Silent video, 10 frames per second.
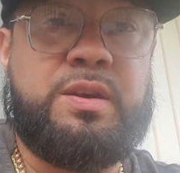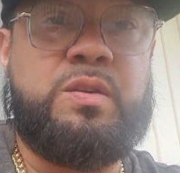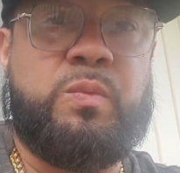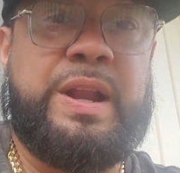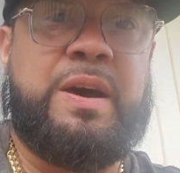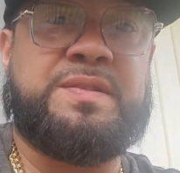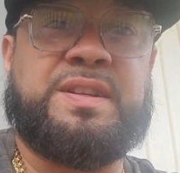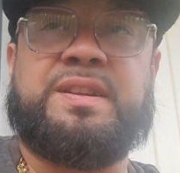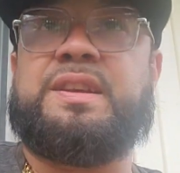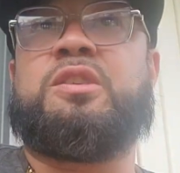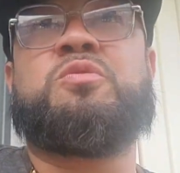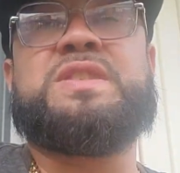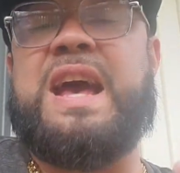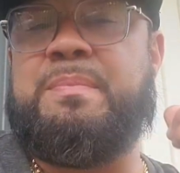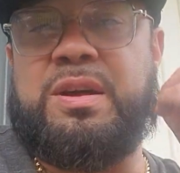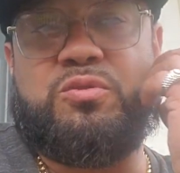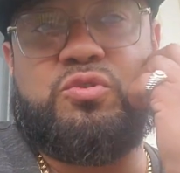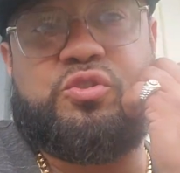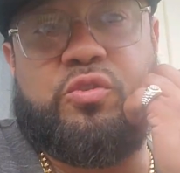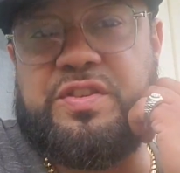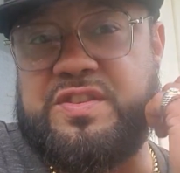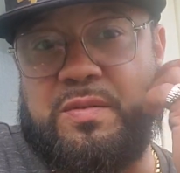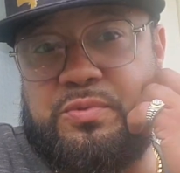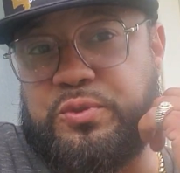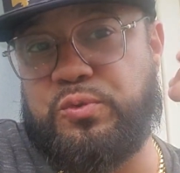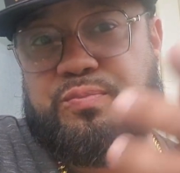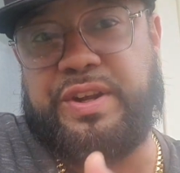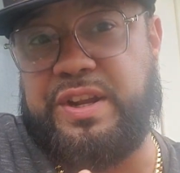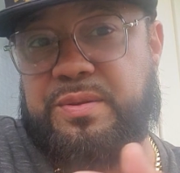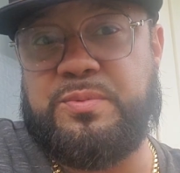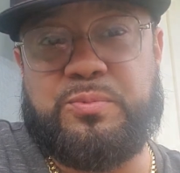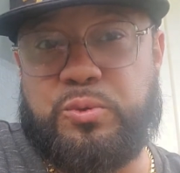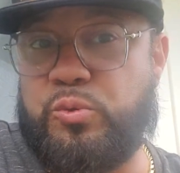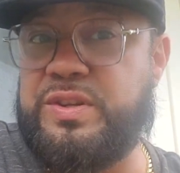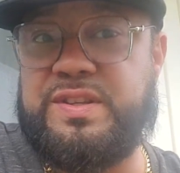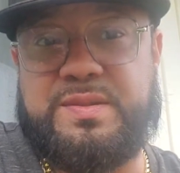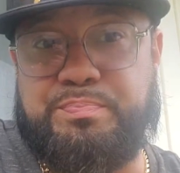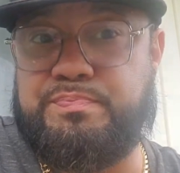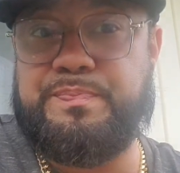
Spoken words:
While I was in there, I always had my little shorties coming through, bringing them loonies.